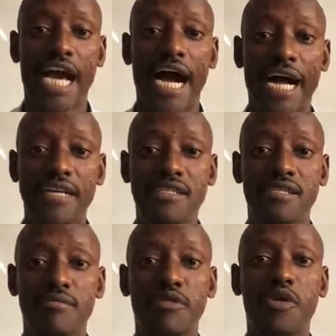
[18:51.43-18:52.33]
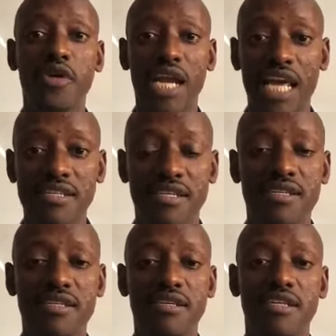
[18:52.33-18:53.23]
And before you realize
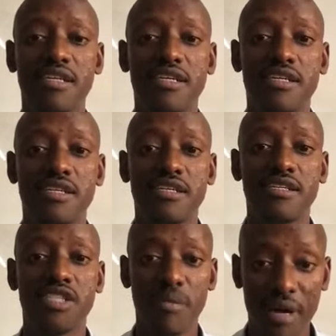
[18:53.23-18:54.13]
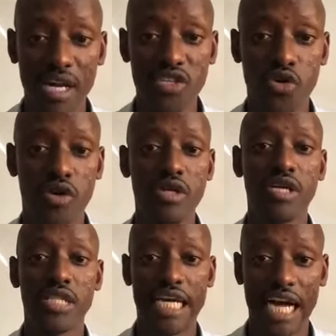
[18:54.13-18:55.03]
it, the money is gone,
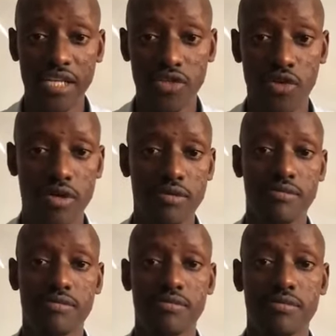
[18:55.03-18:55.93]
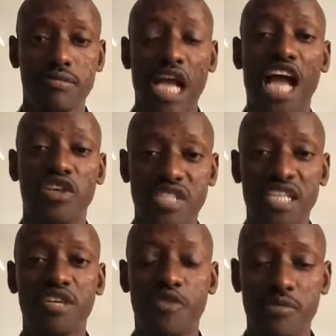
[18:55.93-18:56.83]
the car is gone, and you're
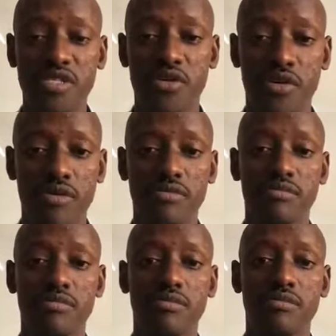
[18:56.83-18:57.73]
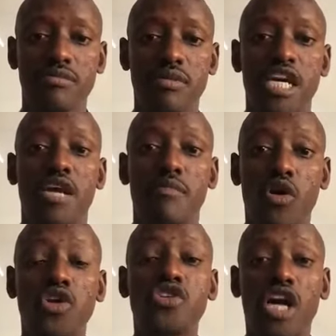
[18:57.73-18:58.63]
starting from zero.
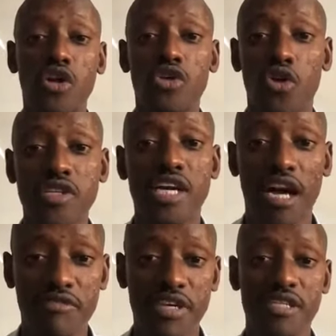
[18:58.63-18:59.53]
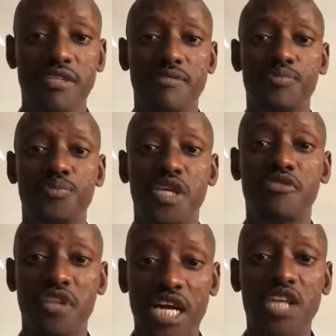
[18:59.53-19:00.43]
Because you cannot lodge a caveat
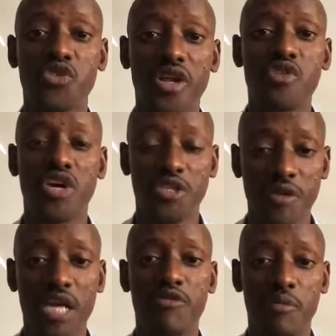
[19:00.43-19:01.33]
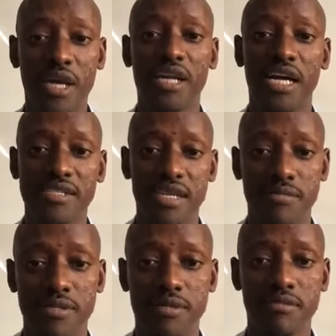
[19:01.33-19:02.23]
if the car is already transferred from that guy's
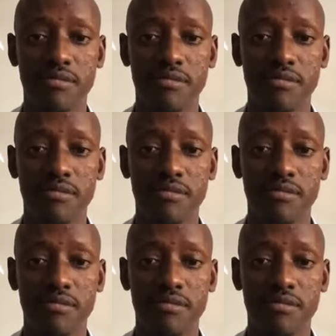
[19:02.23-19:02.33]
names.